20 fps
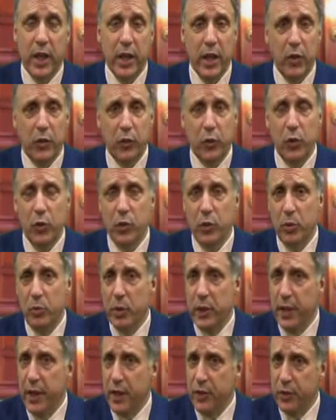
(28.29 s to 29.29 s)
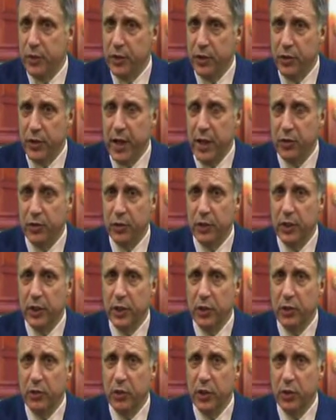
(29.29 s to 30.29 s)
If you should be a successful
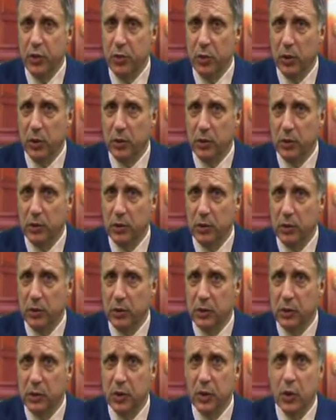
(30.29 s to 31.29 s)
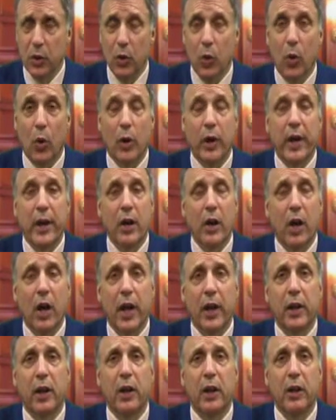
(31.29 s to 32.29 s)
individual or a
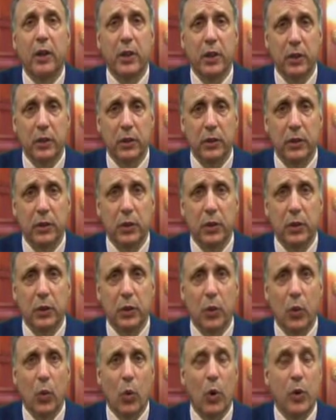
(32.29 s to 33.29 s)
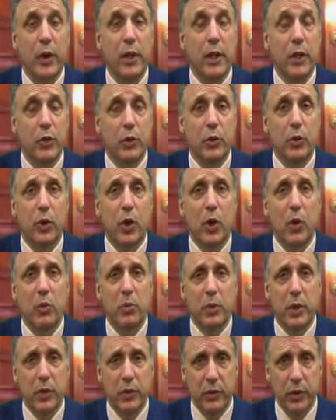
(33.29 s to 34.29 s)
high earner or in your own
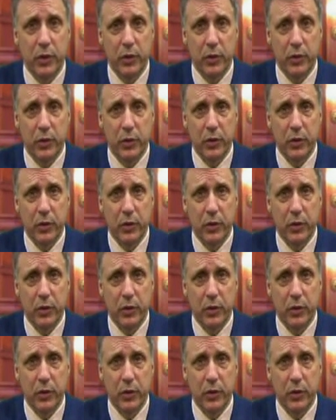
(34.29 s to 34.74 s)
business,